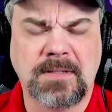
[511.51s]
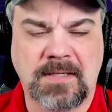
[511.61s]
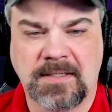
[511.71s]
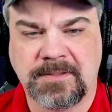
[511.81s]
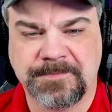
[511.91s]

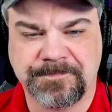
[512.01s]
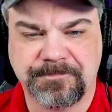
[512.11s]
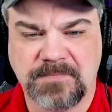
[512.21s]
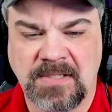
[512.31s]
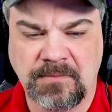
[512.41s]
Um,
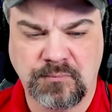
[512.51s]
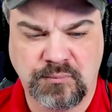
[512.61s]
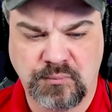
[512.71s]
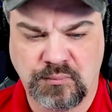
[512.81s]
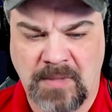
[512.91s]
it,
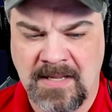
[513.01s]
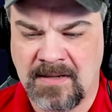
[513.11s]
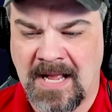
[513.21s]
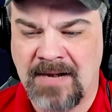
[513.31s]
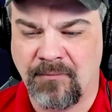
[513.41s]
I,
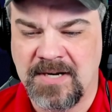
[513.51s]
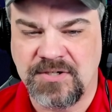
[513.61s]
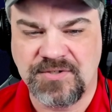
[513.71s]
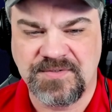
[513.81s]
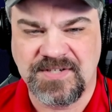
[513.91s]
I
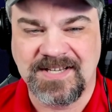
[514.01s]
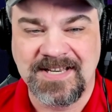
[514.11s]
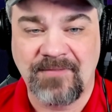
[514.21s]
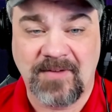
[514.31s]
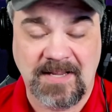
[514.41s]
reach
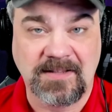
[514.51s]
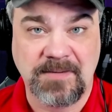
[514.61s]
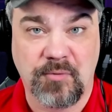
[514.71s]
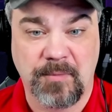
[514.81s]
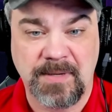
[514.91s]
significantly
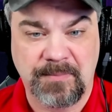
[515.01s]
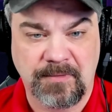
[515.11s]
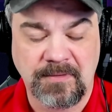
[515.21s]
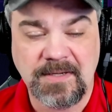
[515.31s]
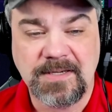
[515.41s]
more people